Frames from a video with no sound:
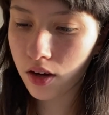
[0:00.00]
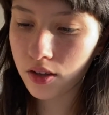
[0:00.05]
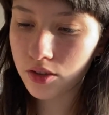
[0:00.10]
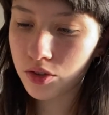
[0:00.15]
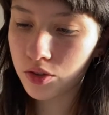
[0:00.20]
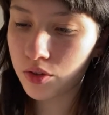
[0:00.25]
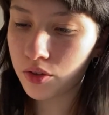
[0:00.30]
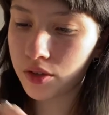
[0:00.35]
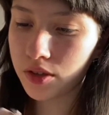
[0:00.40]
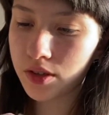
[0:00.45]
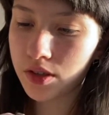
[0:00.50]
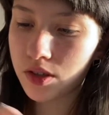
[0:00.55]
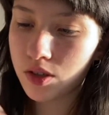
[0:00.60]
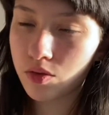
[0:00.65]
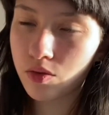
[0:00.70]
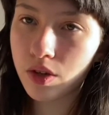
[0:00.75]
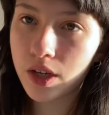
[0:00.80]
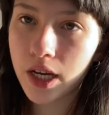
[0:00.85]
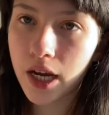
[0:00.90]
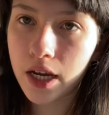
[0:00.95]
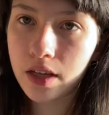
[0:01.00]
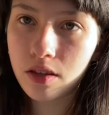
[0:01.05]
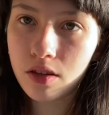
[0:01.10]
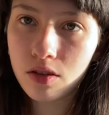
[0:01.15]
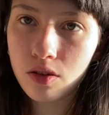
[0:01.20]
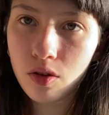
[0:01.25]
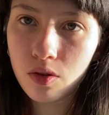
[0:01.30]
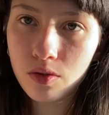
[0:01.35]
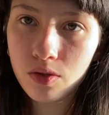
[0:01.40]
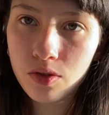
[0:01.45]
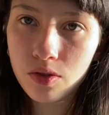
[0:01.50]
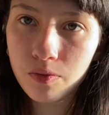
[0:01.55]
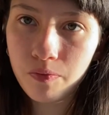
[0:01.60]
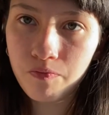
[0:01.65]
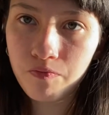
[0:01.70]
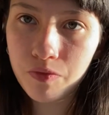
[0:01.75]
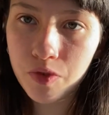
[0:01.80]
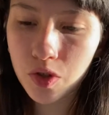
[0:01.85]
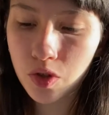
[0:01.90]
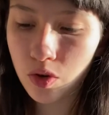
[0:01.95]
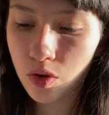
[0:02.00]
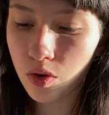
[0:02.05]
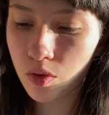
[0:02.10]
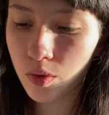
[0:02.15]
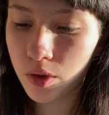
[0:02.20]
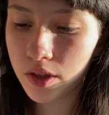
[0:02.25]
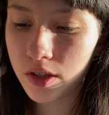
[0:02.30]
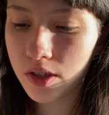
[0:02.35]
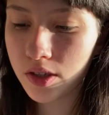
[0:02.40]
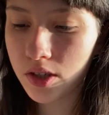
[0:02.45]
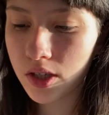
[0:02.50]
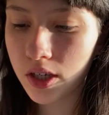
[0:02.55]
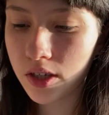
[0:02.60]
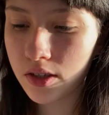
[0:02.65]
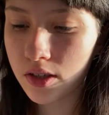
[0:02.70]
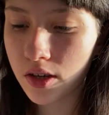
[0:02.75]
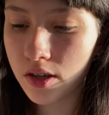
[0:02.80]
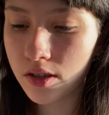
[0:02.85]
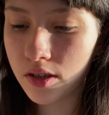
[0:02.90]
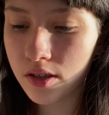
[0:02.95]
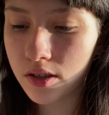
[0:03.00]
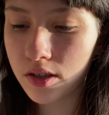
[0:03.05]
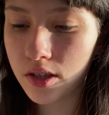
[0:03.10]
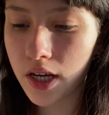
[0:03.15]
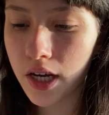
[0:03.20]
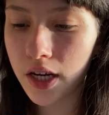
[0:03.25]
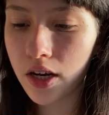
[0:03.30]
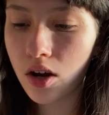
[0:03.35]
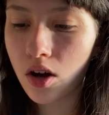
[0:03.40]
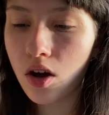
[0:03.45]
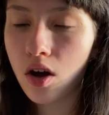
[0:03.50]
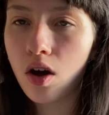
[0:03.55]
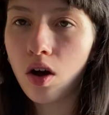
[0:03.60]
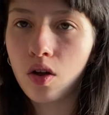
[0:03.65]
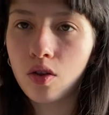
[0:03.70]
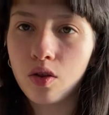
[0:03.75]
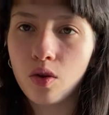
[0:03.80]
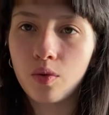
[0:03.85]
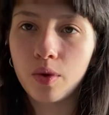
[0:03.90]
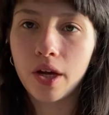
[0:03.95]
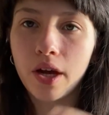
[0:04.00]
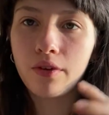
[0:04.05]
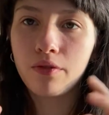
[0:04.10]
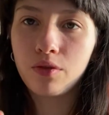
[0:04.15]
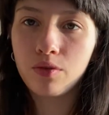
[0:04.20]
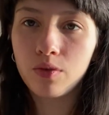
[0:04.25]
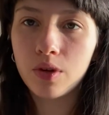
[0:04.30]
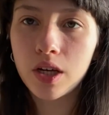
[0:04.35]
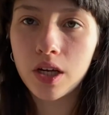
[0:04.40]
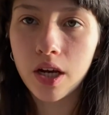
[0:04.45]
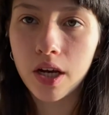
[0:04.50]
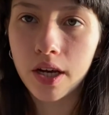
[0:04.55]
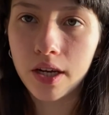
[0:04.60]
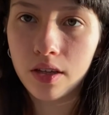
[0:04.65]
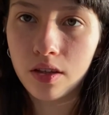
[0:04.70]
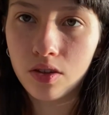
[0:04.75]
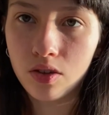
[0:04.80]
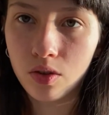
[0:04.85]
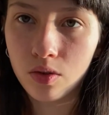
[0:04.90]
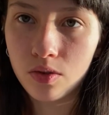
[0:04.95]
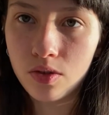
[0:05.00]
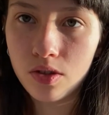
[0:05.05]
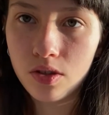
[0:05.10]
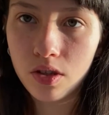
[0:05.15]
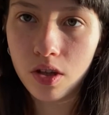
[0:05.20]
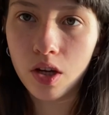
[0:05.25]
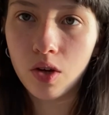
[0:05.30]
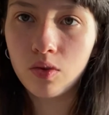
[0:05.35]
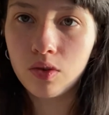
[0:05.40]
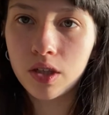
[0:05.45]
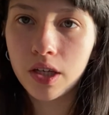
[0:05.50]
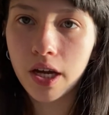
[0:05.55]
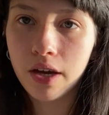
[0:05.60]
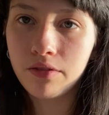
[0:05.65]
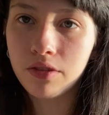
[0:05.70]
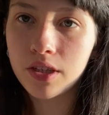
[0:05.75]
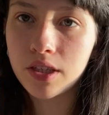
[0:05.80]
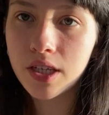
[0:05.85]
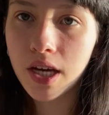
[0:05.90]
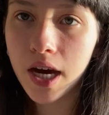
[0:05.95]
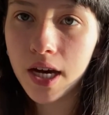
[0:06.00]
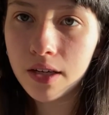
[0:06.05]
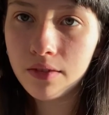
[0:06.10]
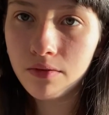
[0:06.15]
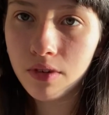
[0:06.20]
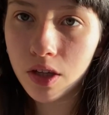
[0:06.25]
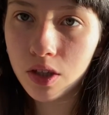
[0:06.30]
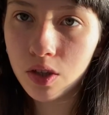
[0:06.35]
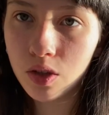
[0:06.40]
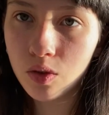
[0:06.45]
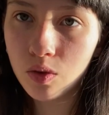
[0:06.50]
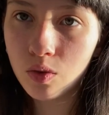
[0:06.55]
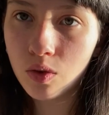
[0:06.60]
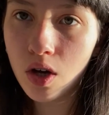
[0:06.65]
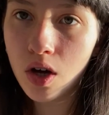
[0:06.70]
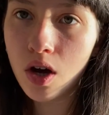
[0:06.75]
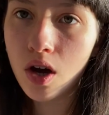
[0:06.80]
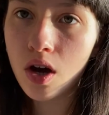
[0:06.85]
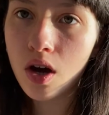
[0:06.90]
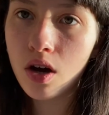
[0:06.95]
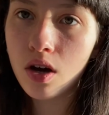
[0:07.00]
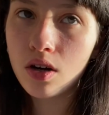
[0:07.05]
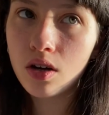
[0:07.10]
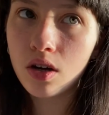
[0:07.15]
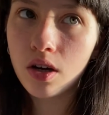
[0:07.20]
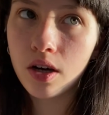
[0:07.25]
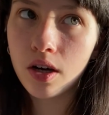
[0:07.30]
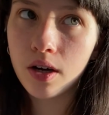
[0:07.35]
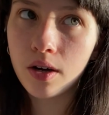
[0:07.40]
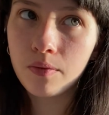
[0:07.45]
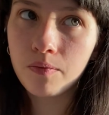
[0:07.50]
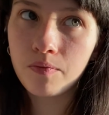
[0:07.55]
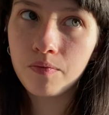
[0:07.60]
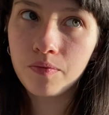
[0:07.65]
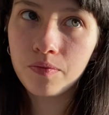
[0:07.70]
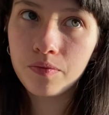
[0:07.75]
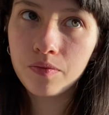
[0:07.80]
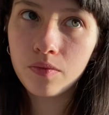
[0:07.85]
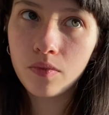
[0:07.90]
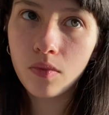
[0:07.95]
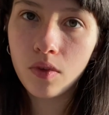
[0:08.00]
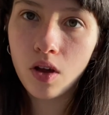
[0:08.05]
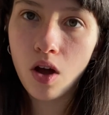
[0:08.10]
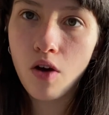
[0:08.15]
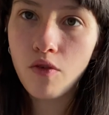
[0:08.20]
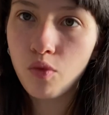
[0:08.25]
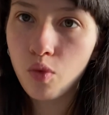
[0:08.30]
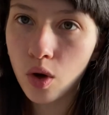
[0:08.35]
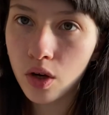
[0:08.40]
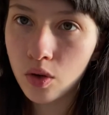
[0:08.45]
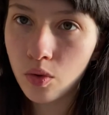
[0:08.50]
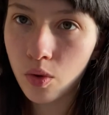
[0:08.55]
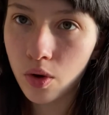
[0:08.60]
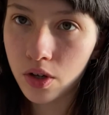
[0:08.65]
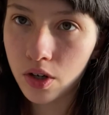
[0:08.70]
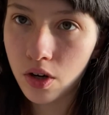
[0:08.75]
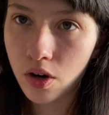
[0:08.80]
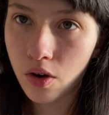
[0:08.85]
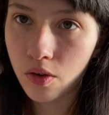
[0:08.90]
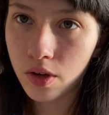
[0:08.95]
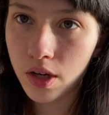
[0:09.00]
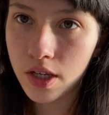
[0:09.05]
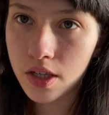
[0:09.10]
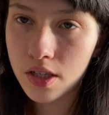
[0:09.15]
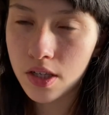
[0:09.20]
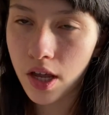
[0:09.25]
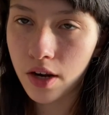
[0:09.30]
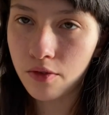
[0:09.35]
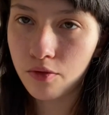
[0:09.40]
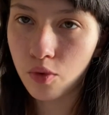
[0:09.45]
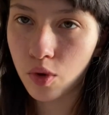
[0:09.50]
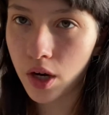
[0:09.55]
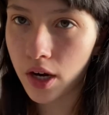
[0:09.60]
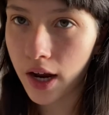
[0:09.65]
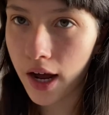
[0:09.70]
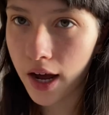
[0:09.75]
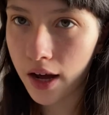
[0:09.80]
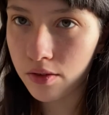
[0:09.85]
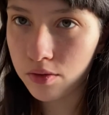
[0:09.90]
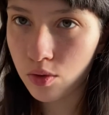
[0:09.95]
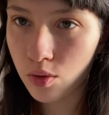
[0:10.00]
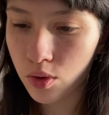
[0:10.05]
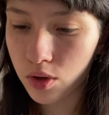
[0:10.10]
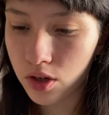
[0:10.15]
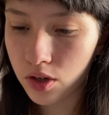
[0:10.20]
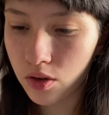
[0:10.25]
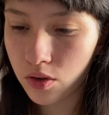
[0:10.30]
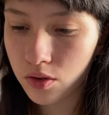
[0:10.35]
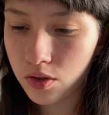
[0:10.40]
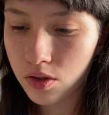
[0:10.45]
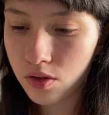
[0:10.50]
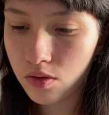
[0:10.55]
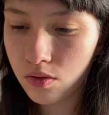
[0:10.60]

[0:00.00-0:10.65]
these 3/8 notes. So what this tells us is that although we have 3/8 notes, they only have the time value of 1 quarter note instead of 1.5 quarter notes.